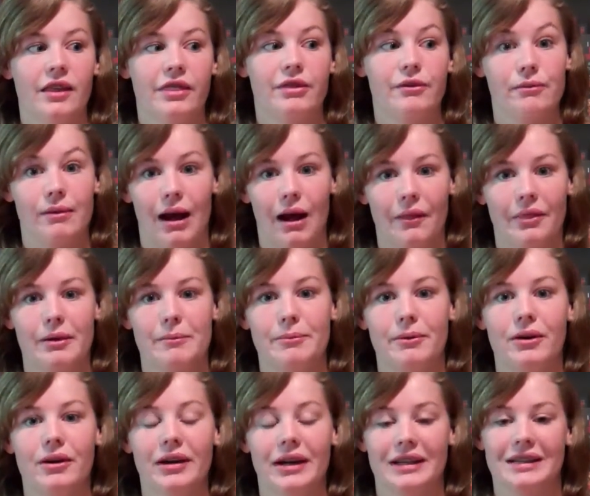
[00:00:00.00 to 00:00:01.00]
throughout the
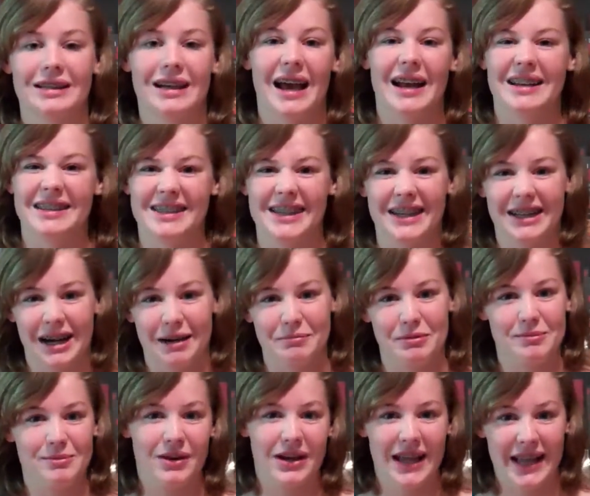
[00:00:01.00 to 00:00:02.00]
book and kind of seen a
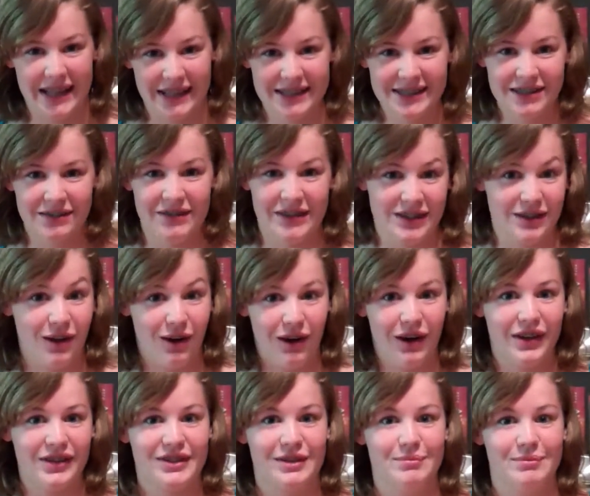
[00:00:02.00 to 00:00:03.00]
couple more hints of this
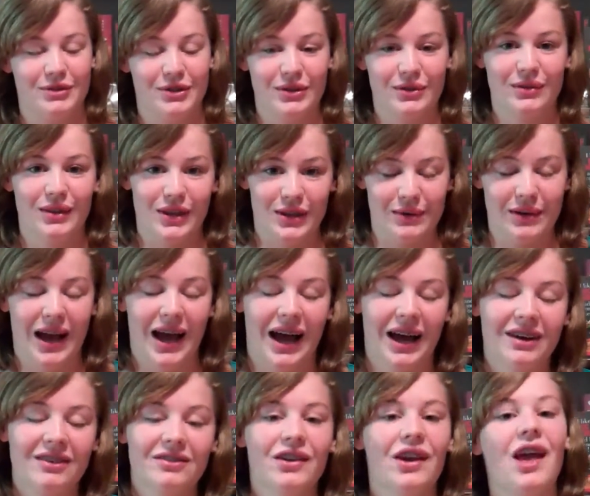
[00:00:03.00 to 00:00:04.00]
awesome dude that you
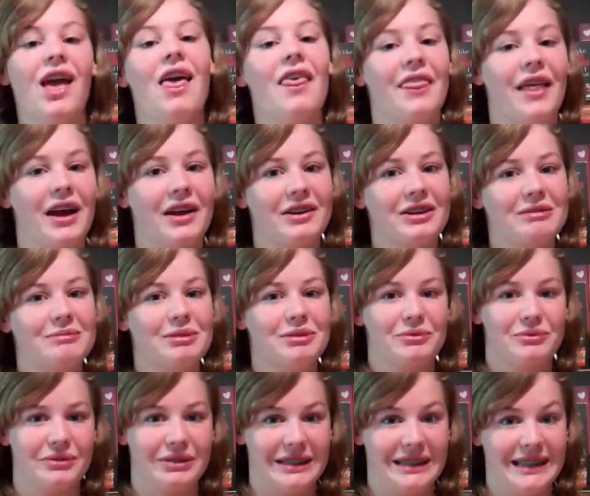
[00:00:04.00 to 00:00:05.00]
have, that could have
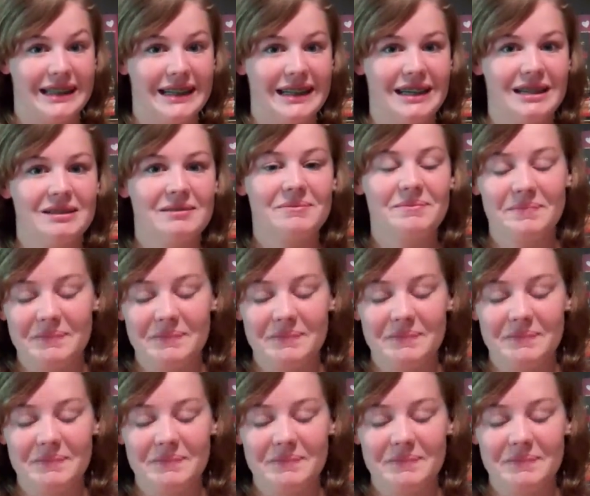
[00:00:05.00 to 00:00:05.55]
been really neat.